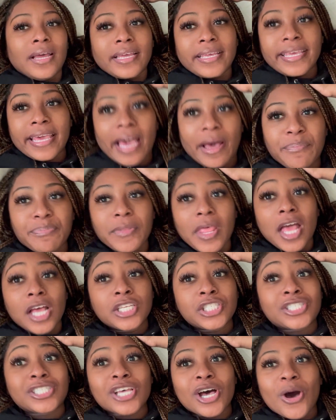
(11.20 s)
Yeah,
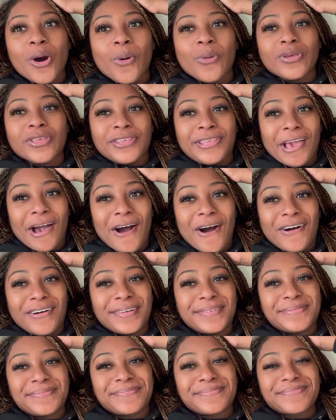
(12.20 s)
so y'all,
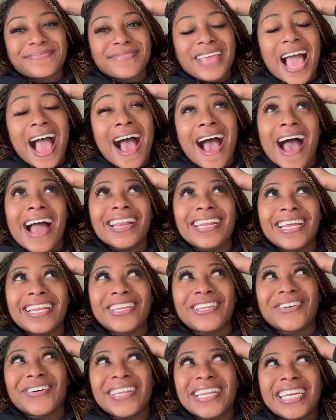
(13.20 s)
I
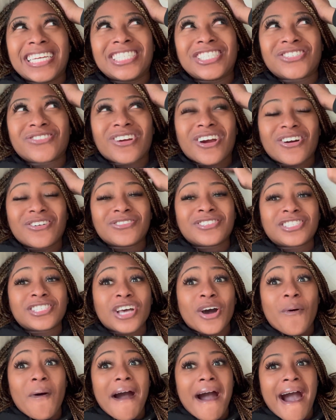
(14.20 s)
didn't do an intro,
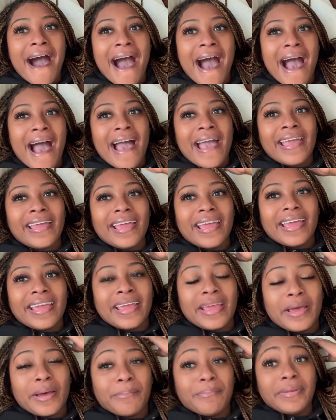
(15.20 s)
so I
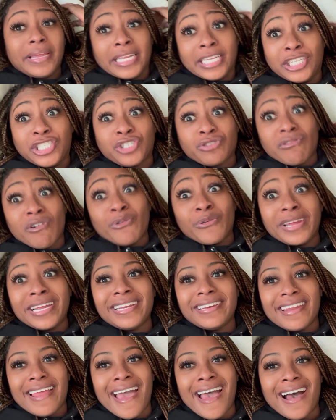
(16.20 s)
am introing
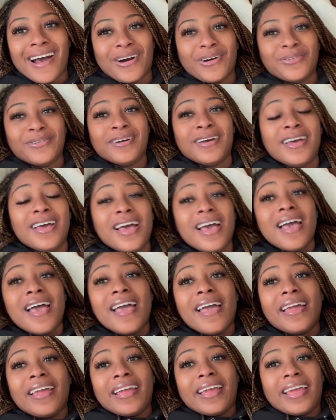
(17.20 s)
now,
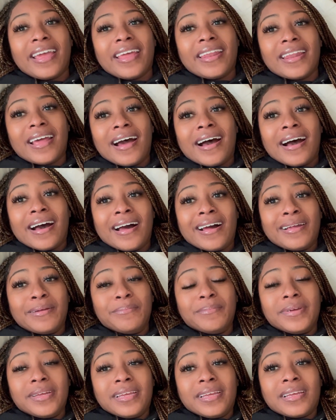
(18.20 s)
and
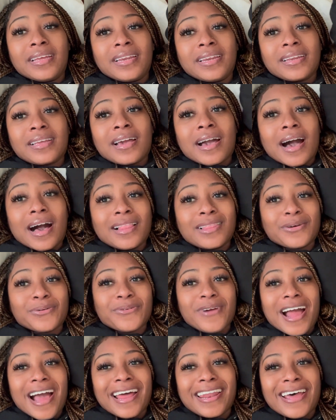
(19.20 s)
I'm in
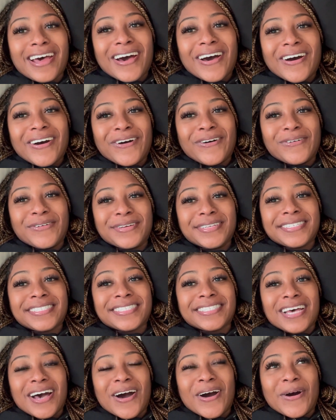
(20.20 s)
Colorado.
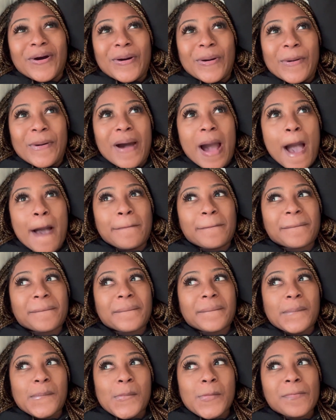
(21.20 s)
So,
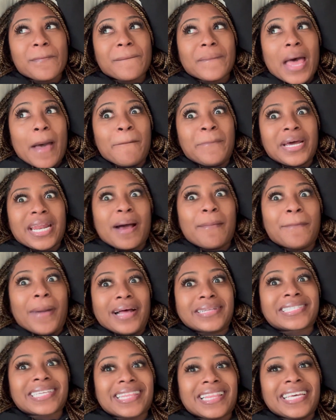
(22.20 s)
but I'm
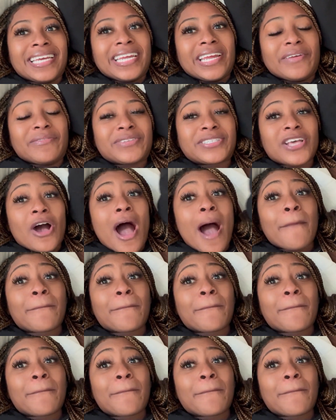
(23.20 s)
about to leave, so I'm